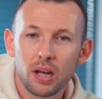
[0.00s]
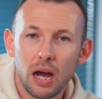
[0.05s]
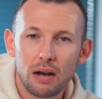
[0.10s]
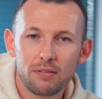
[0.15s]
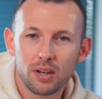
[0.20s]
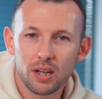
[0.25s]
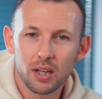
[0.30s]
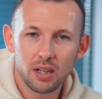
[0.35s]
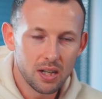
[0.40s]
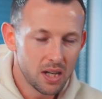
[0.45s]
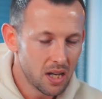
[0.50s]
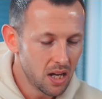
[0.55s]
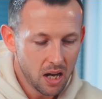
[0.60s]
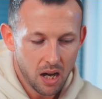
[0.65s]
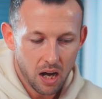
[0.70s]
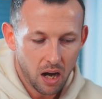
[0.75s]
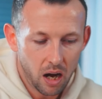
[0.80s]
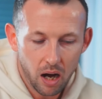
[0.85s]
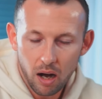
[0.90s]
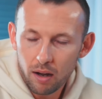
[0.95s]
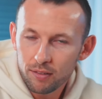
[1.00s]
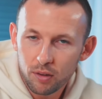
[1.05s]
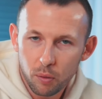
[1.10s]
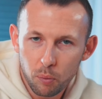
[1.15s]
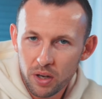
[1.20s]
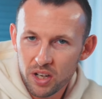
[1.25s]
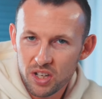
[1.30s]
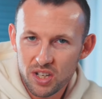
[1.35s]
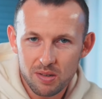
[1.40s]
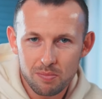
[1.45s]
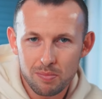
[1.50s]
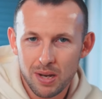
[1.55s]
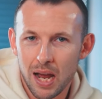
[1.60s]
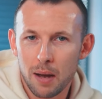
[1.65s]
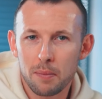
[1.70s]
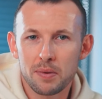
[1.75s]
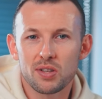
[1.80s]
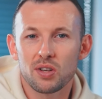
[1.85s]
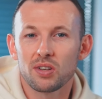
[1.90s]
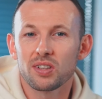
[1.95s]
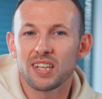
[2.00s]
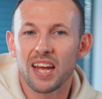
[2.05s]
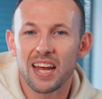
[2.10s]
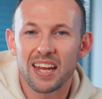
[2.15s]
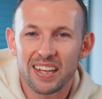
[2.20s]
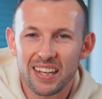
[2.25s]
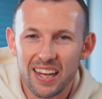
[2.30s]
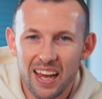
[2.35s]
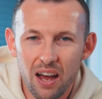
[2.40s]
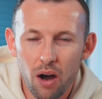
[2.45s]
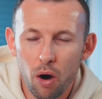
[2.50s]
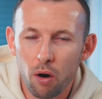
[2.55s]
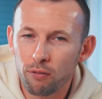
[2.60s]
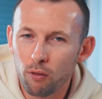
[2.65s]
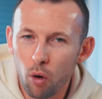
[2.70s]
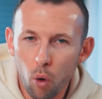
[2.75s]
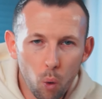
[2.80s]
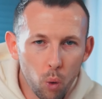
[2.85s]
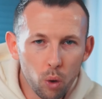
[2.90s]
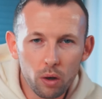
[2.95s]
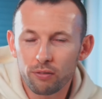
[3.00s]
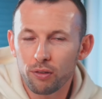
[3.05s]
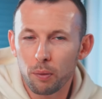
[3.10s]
cover, after which Amazon take care of all of